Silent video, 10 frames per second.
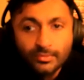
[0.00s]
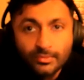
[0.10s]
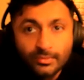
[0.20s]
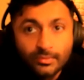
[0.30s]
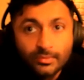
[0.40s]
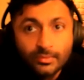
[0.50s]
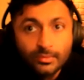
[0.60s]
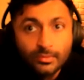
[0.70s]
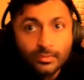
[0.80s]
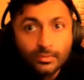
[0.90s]

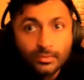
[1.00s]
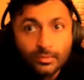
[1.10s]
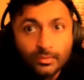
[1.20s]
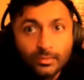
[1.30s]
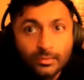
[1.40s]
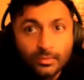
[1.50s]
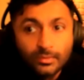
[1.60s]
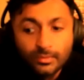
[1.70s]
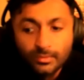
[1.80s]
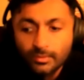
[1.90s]

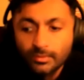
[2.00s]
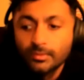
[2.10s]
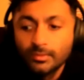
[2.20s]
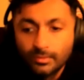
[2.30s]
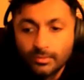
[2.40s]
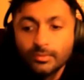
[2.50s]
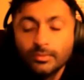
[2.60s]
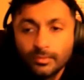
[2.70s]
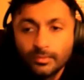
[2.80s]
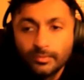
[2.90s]

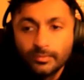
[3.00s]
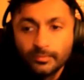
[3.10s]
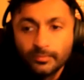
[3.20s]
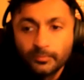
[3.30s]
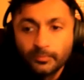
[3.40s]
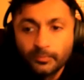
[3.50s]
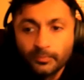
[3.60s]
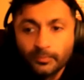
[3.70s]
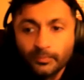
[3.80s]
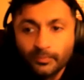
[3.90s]

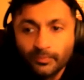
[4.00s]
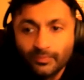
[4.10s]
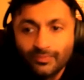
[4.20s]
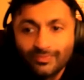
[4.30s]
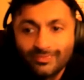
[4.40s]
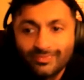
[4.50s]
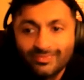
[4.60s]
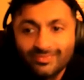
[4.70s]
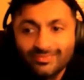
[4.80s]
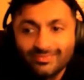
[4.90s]

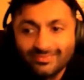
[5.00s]
(not speaking)